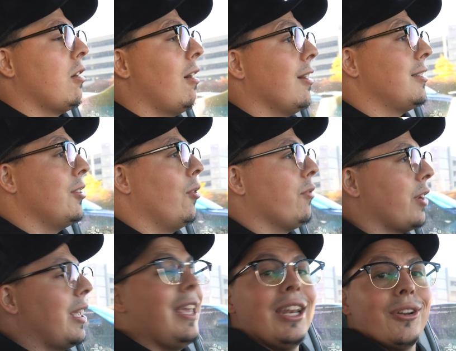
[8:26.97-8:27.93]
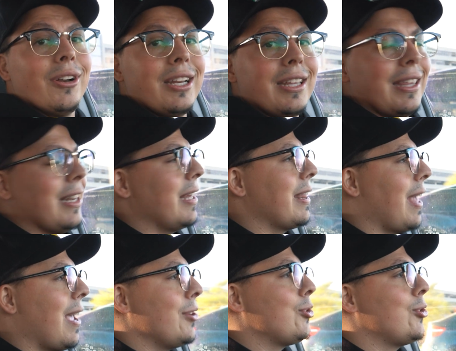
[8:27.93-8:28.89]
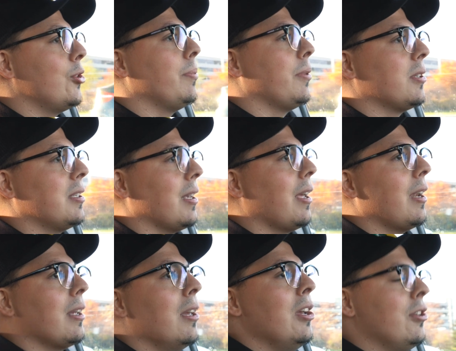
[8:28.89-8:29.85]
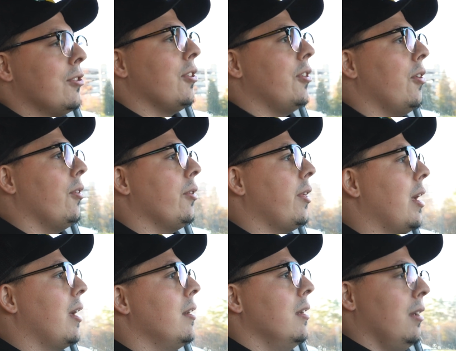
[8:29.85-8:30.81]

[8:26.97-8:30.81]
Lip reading: Car's isn't overheating or anything like that. Super exciting to know that